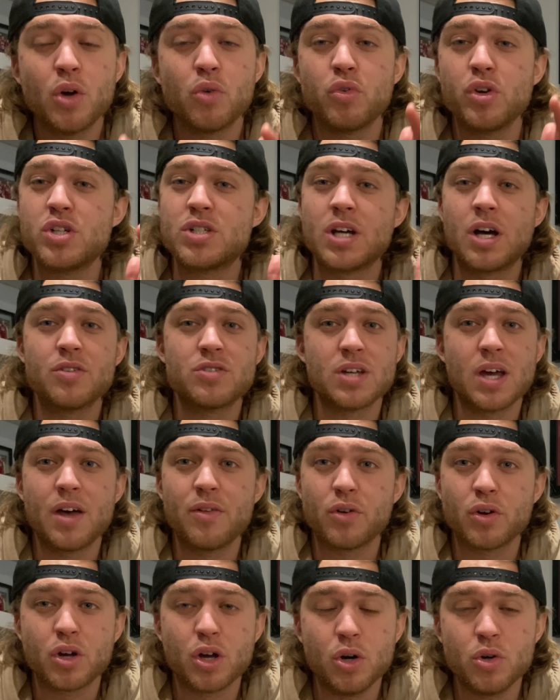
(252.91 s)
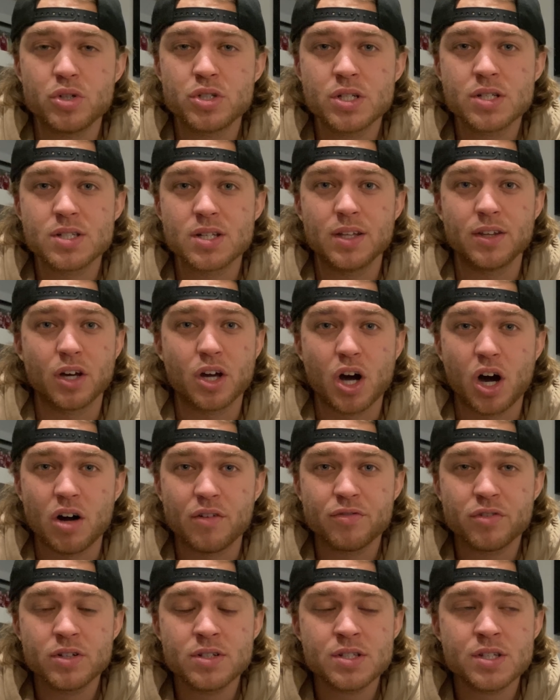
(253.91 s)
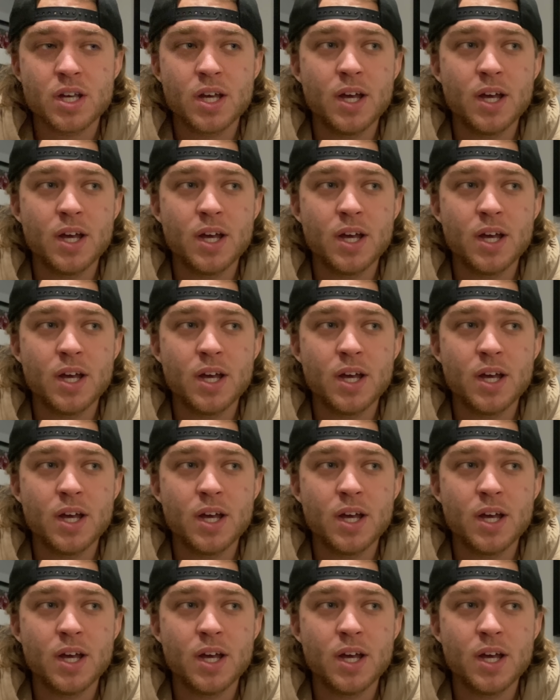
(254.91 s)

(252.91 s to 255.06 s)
reach out to other coaches in the conference.